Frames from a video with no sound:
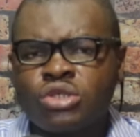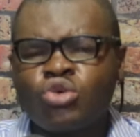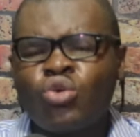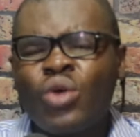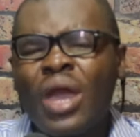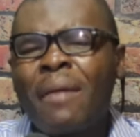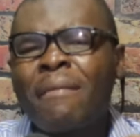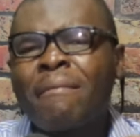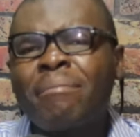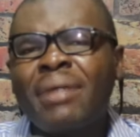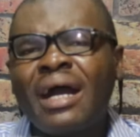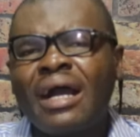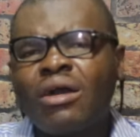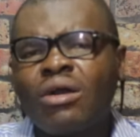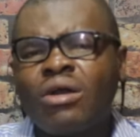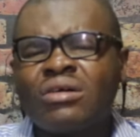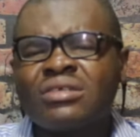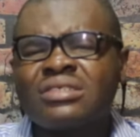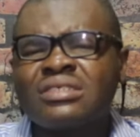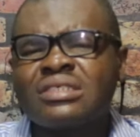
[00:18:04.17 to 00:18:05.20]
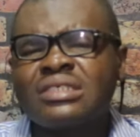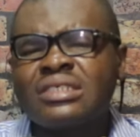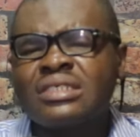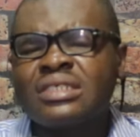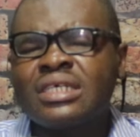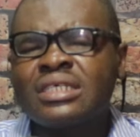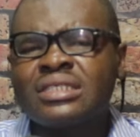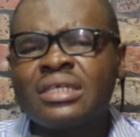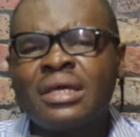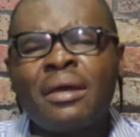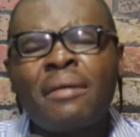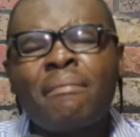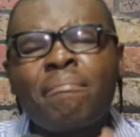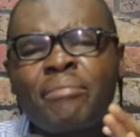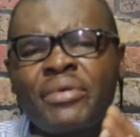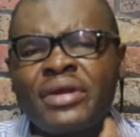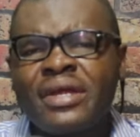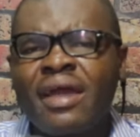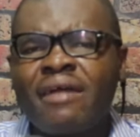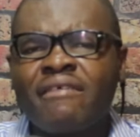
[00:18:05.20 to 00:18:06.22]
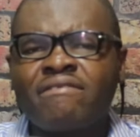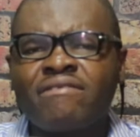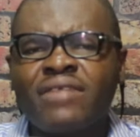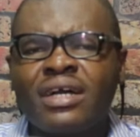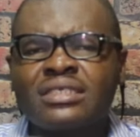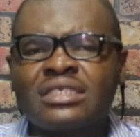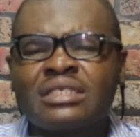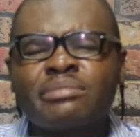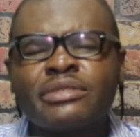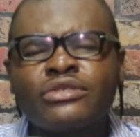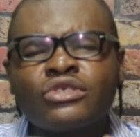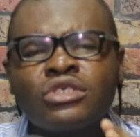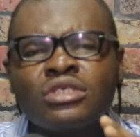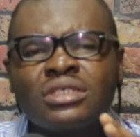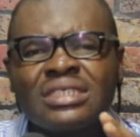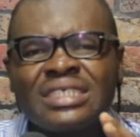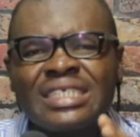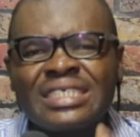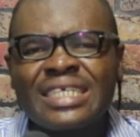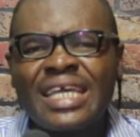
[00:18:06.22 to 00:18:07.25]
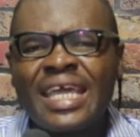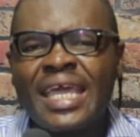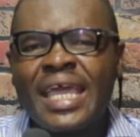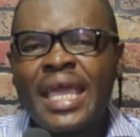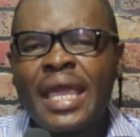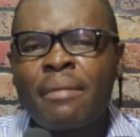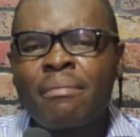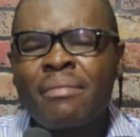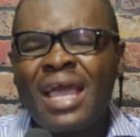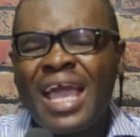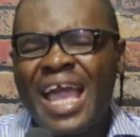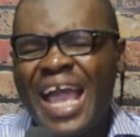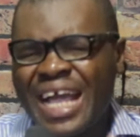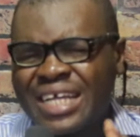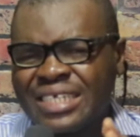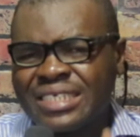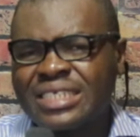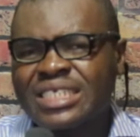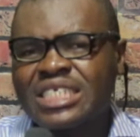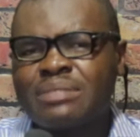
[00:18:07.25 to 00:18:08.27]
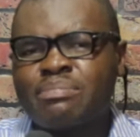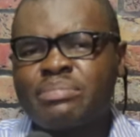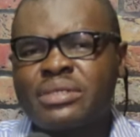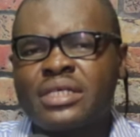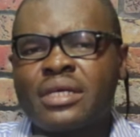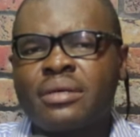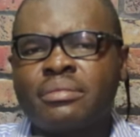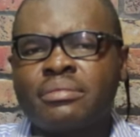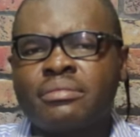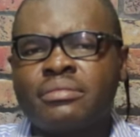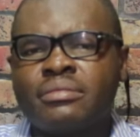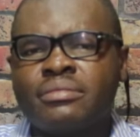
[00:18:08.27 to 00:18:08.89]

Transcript: So embark on 3 days prayer and fasting between 6 a.m. and 6 p.m.